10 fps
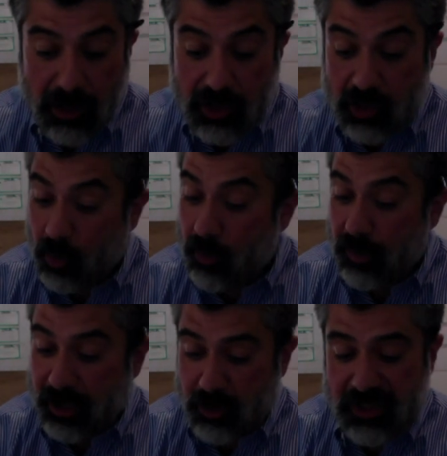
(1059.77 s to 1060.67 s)
So
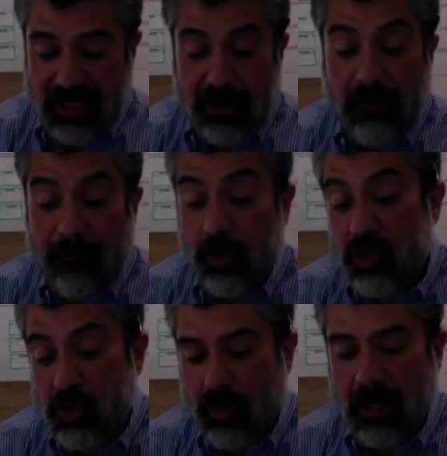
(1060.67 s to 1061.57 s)
interesting, the
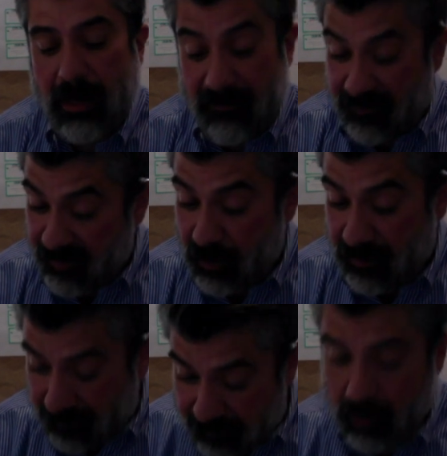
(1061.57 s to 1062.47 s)
first drug I'm
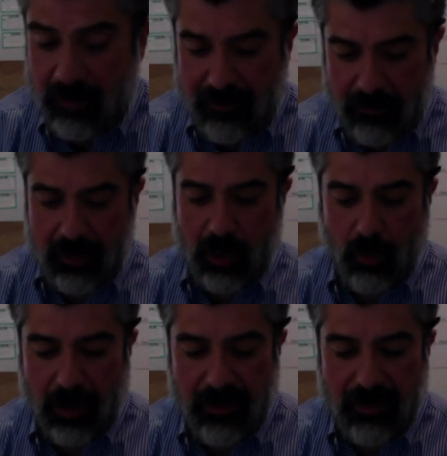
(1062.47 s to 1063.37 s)
very, very familiar
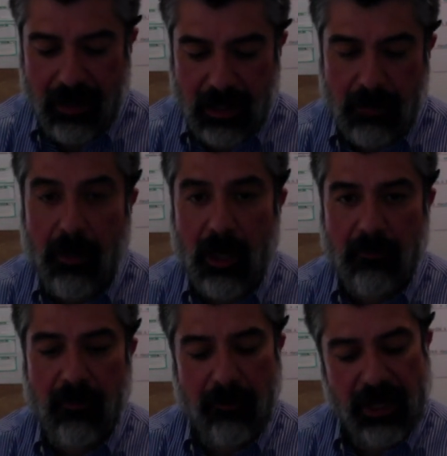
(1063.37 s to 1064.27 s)
with, down at the bottom
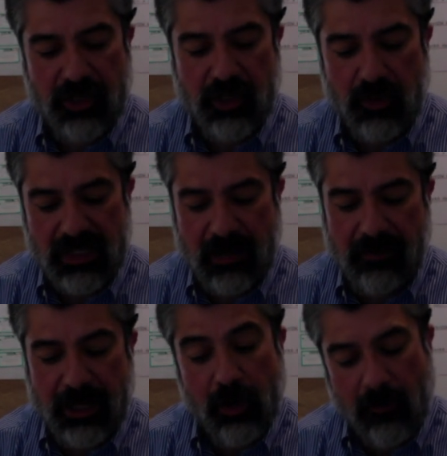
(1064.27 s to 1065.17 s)
of page
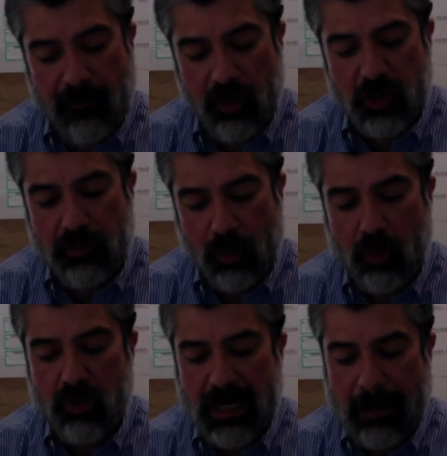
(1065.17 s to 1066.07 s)
270, your first
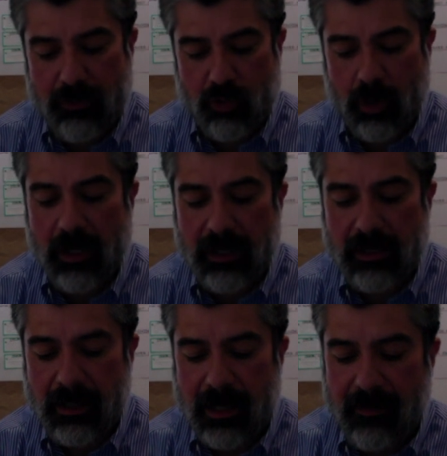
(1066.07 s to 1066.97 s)
prototype drug
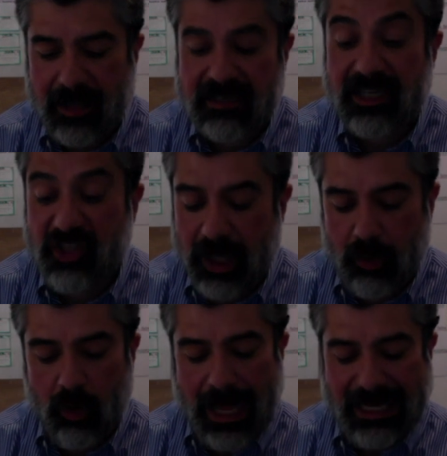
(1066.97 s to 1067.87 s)
that's a
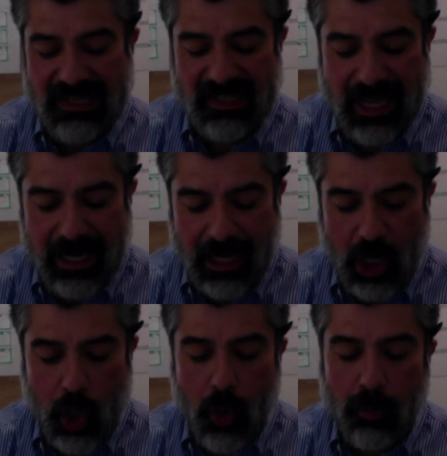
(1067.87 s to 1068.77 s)
general anesthetic,
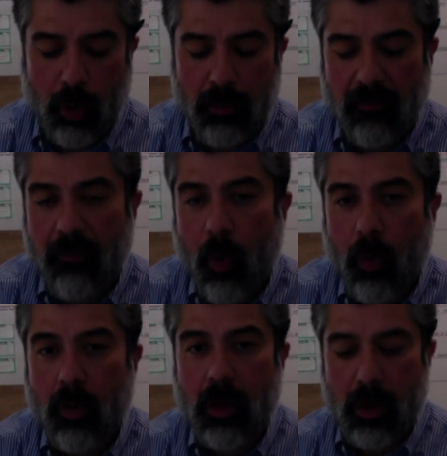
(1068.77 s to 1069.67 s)
propofol,
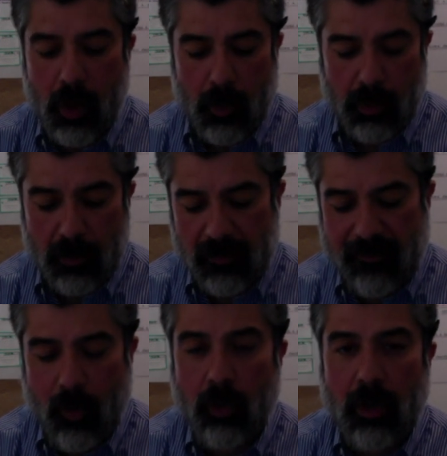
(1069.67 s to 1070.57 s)

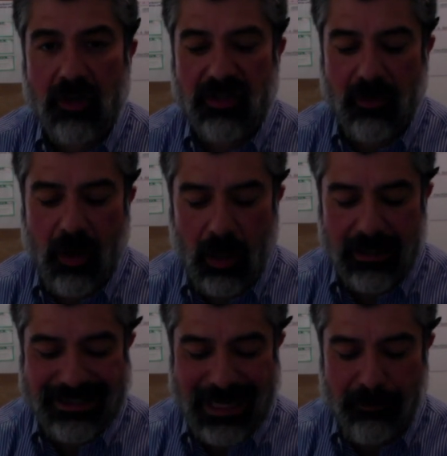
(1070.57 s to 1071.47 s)
propofol, also
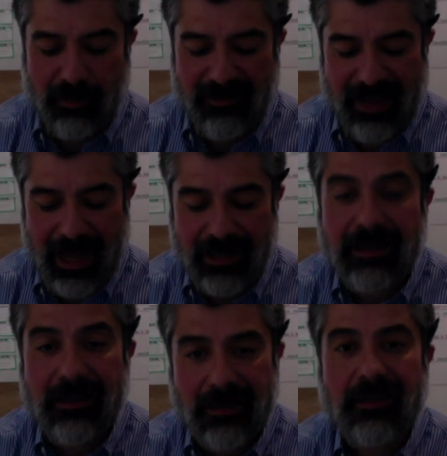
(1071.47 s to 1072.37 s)
called
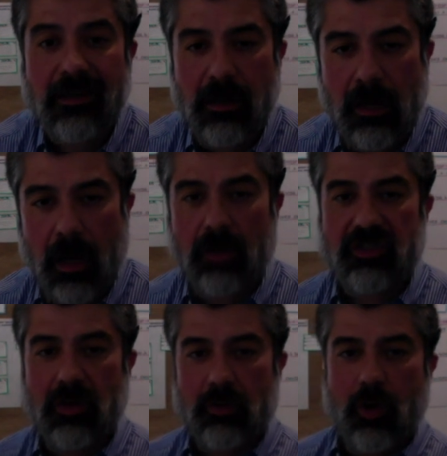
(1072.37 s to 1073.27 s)
Diprivan,
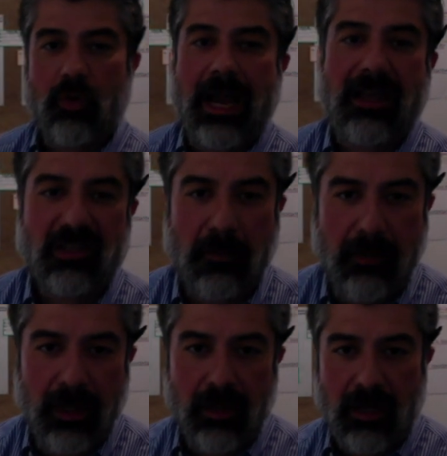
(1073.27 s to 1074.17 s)
also known as
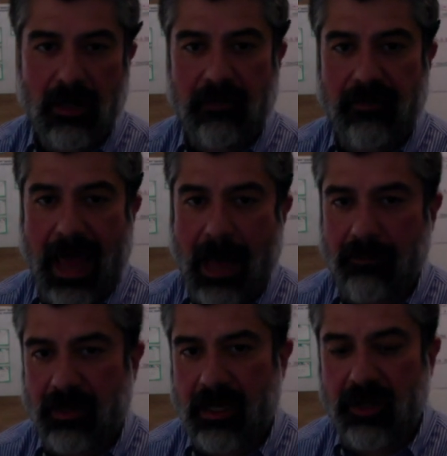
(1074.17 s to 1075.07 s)
milk of
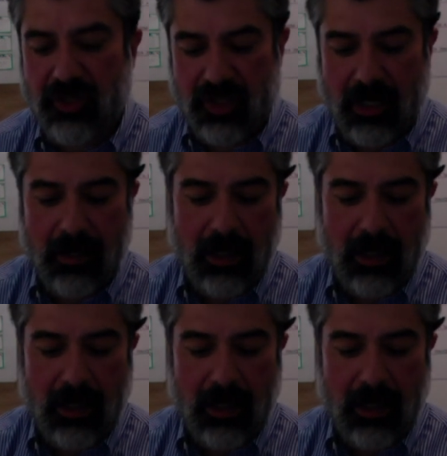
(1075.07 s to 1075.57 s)
amnesia.